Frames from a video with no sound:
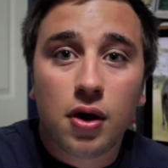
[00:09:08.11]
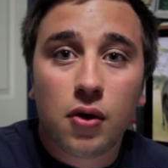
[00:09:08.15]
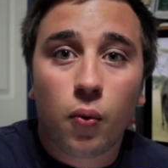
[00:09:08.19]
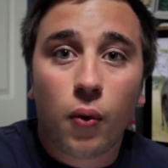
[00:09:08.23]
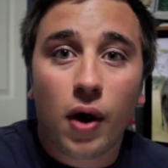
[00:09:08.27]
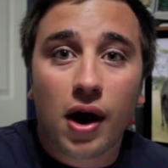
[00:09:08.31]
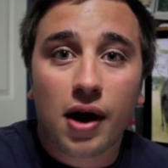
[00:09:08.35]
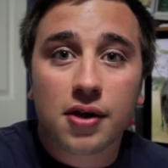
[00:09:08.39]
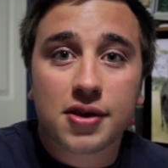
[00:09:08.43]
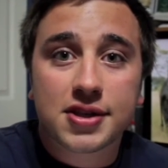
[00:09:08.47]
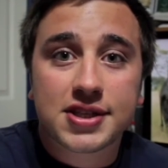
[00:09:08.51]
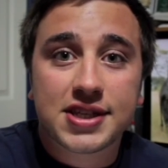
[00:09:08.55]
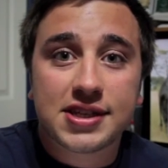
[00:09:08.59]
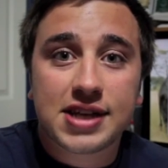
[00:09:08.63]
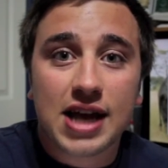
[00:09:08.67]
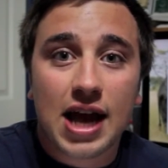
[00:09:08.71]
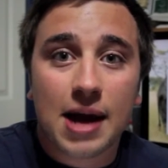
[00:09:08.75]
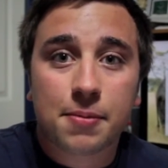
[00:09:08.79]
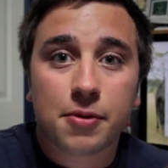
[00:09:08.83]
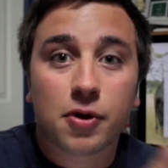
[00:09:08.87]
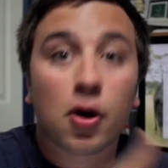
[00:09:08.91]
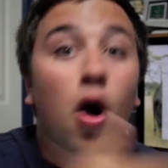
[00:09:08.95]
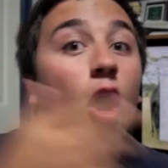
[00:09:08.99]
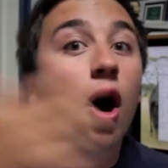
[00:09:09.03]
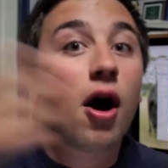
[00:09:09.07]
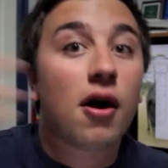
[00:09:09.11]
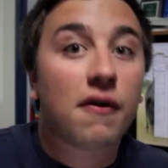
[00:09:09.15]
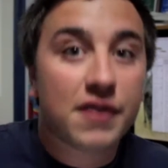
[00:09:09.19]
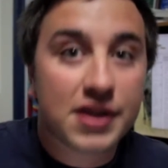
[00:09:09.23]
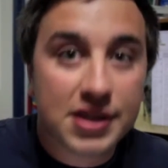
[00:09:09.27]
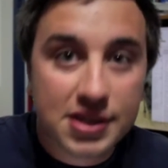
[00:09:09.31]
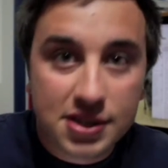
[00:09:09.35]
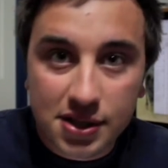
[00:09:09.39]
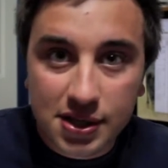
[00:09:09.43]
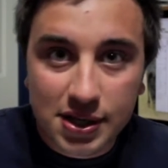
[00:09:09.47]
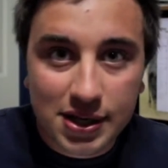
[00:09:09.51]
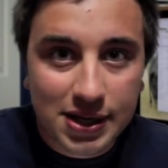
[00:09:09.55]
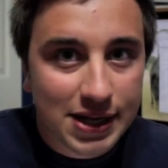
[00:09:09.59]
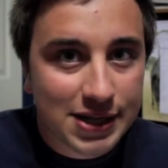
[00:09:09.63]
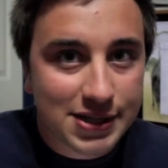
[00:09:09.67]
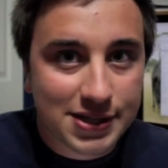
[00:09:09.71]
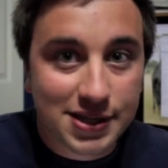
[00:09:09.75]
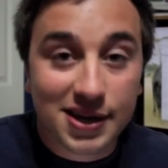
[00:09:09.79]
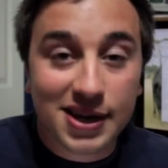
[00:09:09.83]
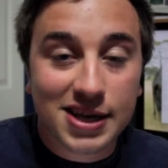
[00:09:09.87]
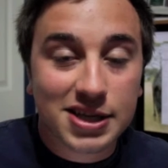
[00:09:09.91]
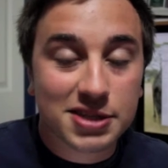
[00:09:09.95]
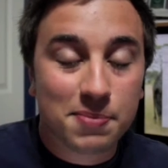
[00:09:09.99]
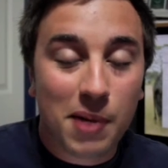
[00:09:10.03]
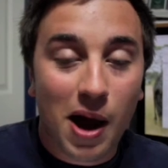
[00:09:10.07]
wireless adapter obviously
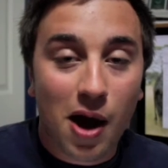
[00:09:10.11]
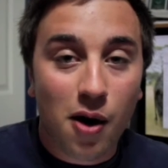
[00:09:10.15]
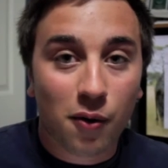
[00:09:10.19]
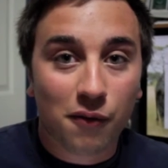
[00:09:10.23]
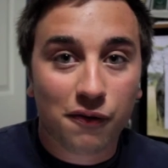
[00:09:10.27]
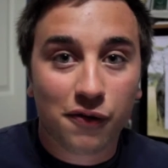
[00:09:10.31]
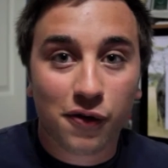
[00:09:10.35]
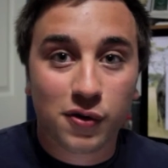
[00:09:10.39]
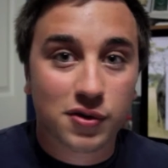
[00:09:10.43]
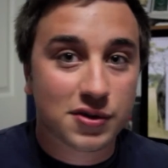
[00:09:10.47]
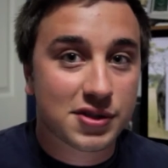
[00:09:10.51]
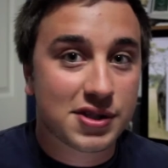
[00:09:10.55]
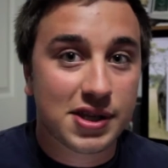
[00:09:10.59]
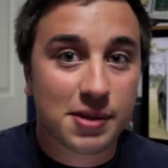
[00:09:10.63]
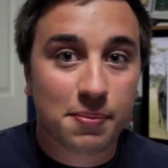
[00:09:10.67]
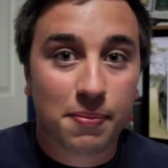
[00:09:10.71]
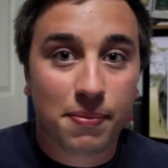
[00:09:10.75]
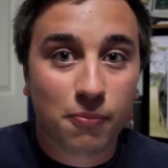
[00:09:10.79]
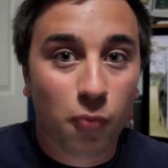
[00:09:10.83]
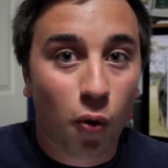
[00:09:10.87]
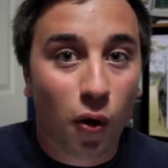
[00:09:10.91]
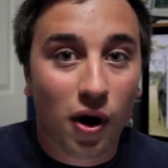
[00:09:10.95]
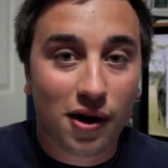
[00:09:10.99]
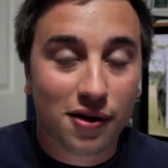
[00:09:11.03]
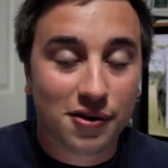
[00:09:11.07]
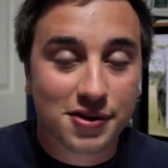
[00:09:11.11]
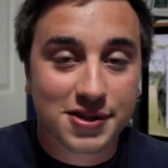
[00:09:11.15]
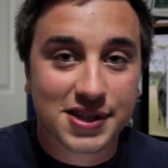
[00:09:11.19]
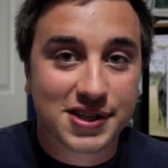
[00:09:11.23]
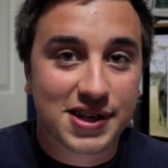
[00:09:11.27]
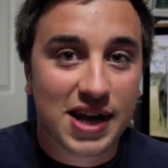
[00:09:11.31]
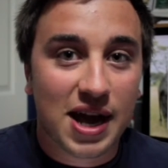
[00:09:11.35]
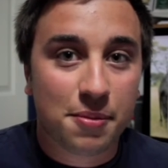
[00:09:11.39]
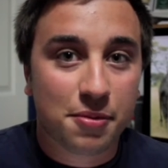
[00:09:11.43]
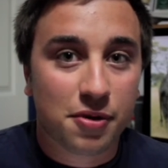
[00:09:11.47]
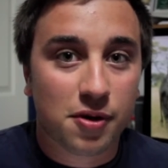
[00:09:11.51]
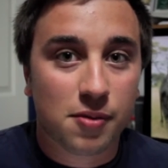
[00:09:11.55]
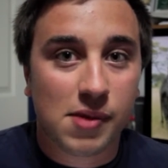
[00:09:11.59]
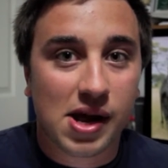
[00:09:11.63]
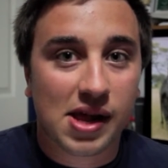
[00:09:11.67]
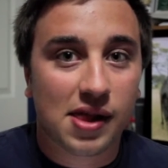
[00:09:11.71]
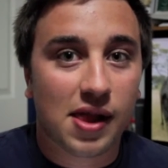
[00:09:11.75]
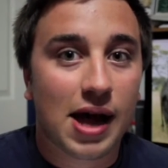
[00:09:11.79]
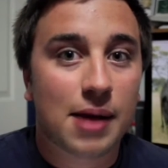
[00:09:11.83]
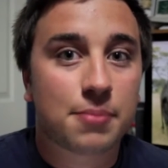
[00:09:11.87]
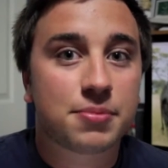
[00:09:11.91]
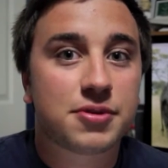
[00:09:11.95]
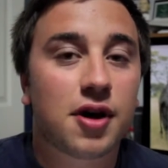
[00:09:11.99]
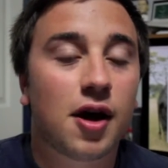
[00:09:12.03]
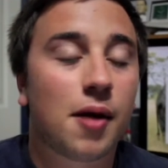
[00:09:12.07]
isn't as powerful as the wireless adapter in my
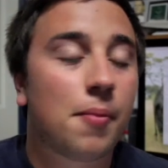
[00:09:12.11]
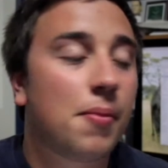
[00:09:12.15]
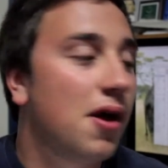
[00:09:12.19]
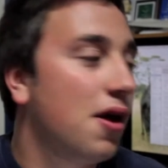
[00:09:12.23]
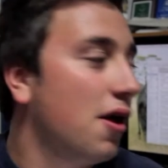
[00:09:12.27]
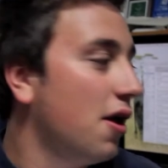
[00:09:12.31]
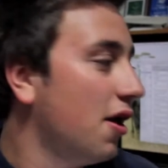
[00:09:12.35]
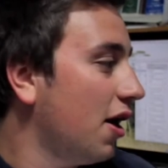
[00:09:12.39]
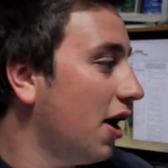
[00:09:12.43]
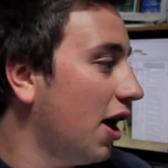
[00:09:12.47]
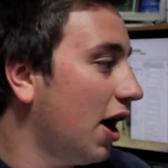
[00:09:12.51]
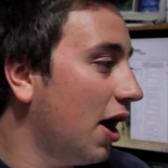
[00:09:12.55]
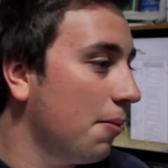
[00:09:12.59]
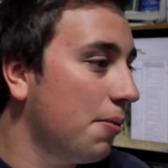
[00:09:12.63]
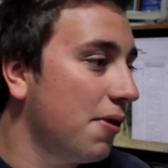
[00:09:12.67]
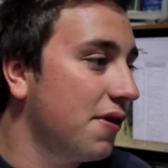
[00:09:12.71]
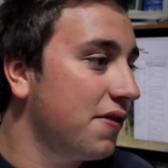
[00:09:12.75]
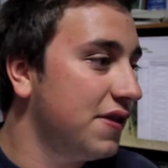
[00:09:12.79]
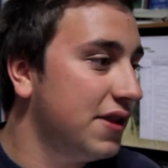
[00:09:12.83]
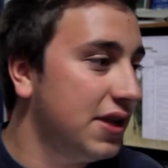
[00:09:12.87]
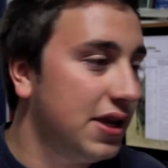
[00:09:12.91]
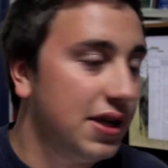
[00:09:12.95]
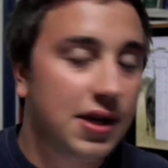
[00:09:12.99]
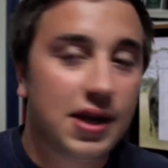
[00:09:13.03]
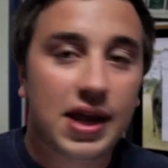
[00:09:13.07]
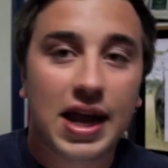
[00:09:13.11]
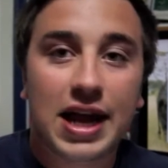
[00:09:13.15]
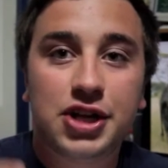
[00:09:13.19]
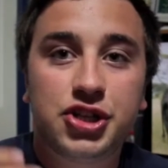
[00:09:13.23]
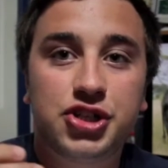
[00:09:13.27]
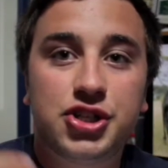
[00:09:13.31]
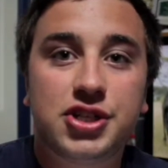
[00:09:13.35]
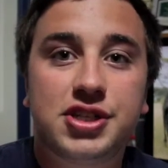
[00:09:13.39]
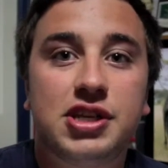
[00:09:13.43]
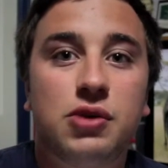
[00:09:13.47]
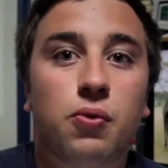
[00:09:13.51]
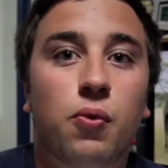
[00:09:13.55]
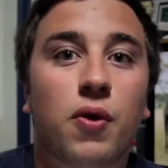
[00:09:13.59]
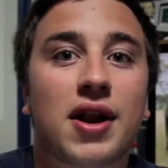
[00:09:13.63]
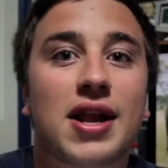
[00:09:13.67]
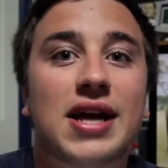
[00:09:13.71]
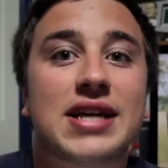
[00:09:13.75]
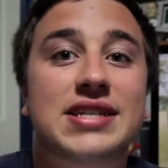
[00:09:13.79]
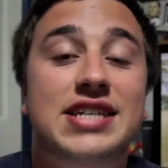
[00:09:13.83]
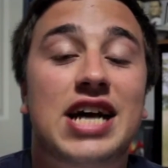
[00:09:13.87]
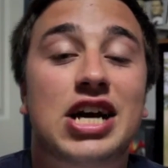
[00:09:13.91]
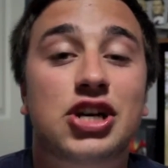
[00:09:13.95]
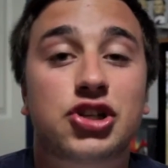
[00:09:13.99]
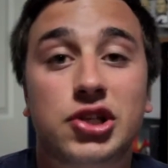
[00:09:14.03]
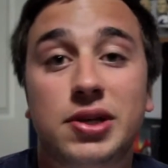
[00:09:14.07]
laptop, but the HTC One
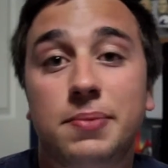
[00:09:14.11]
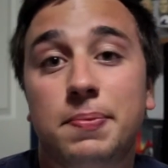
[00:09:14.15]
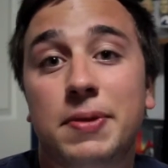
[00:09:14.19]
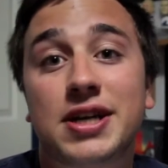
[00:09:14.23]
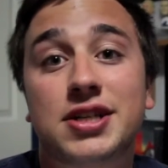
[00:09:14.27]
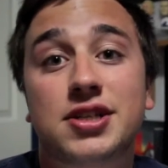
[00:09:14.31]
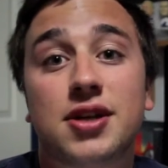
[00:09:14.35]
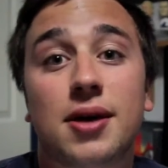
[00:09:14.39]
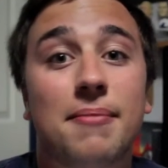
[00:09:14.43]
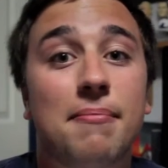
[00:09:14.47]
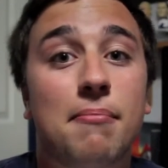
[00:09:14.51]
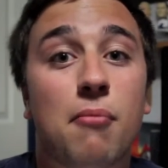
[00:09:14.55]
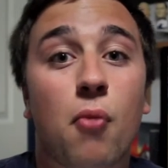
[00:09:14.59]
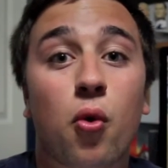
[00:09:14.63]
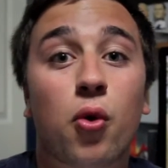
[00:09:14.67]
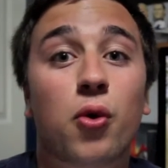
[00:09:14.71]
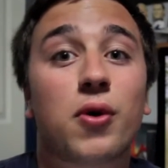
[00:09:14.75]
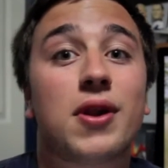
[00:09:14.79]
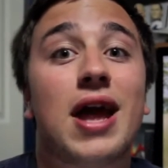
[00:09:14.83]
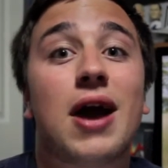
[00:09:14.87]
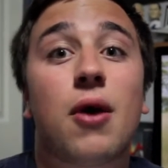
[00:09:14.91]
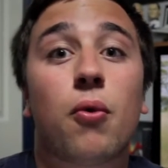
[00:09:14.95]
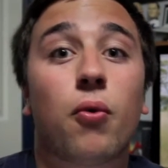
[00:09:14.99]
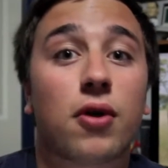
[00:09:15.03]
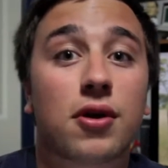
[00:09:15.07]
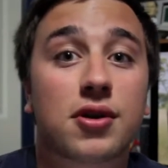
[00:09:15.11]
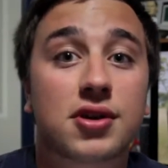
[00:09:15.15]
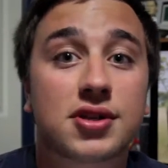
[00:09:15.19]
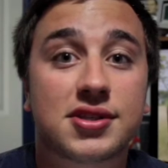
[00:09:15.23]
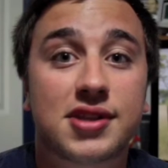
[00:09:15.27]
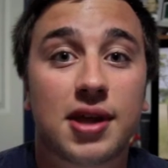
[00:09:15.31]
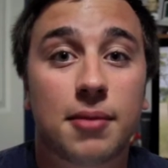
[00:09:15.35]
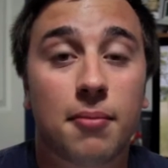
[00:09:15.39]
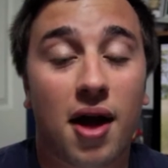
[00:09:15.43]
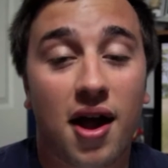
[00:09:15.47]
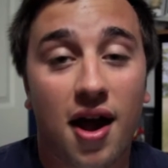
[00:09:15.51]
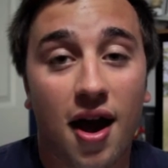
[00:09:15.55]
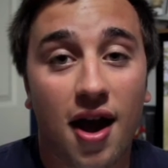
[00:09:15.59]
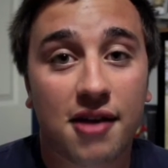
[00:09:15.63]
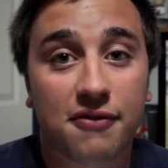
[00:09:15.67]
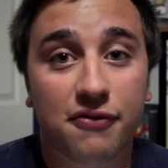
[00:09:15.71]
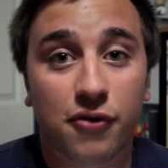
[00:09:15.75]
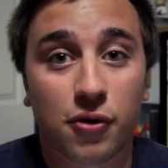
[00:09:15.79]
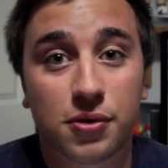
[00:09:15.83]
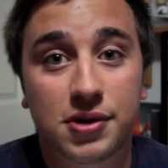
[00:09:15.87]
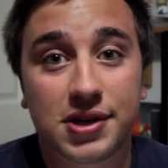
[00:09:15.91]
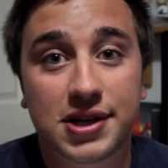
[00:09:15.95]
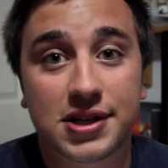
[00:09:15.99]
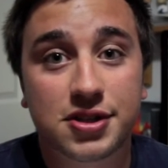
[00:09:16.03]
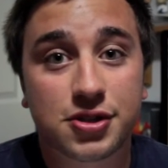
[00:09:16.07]
S actually picked up more networks than my
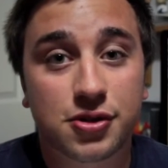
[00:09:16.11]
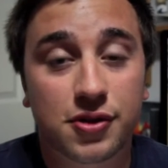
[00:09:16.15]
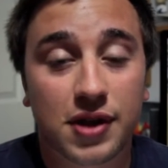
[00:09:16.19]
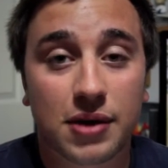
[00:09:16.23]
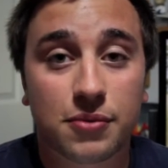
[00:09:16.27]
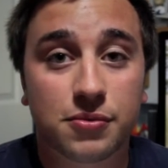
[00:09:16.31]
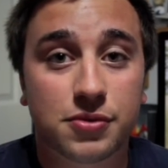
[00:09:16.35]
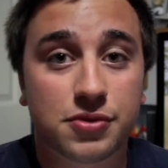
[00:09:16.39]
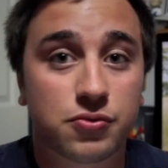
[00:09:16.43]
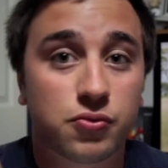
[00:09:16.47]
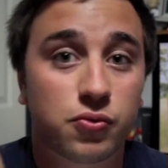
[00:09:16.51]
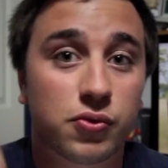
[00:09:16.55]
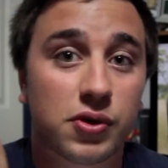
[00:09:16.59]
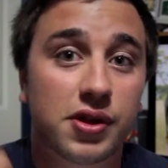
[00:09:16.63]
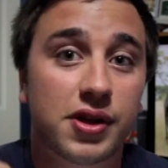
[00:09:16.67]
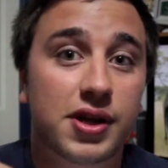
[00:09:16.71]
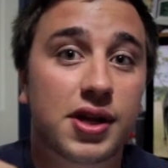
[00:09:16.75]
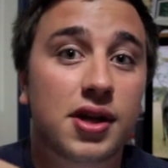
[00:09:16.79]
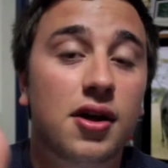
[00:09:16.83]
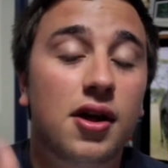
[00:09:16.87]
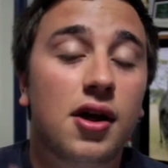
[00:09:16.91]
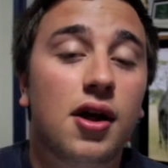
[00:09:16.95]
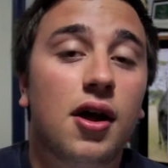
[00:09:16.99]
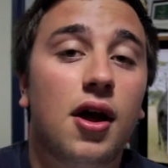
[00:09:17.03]
iPhone did, so that was really